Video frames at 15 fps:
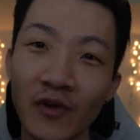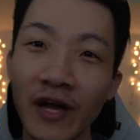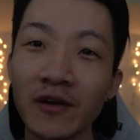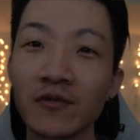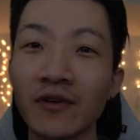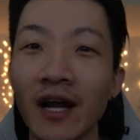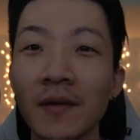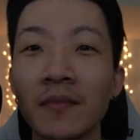right
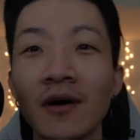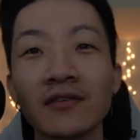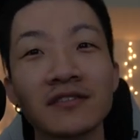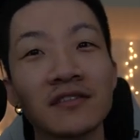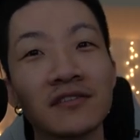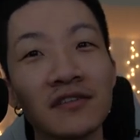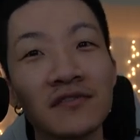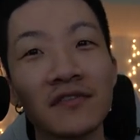when I post
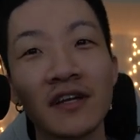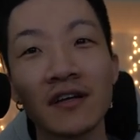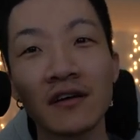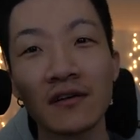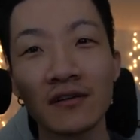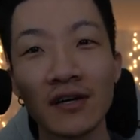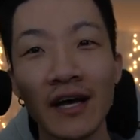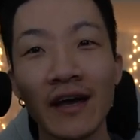a new
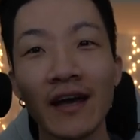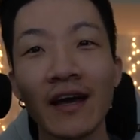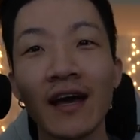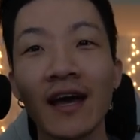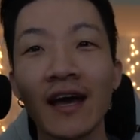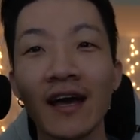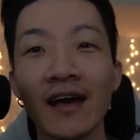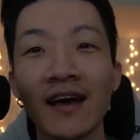video,
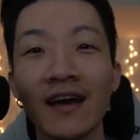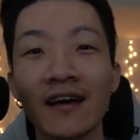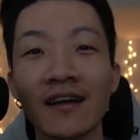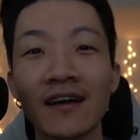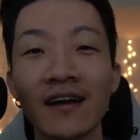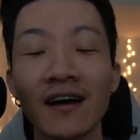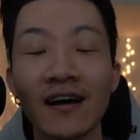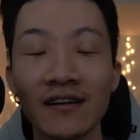
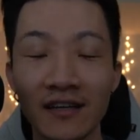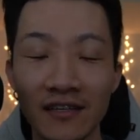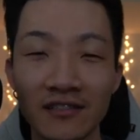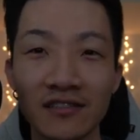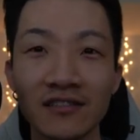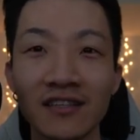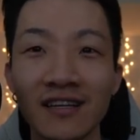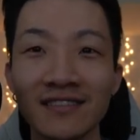and I'll catch
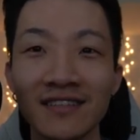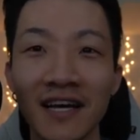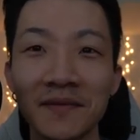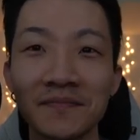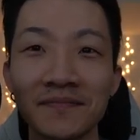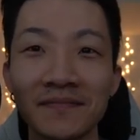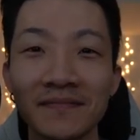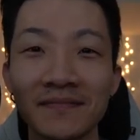you all next
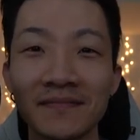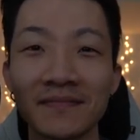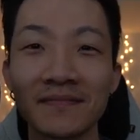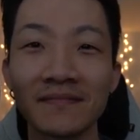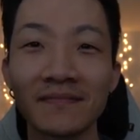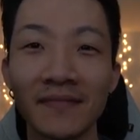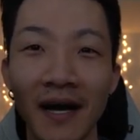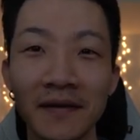time.
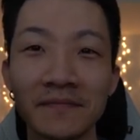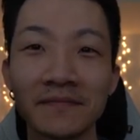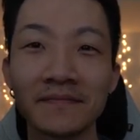Bye.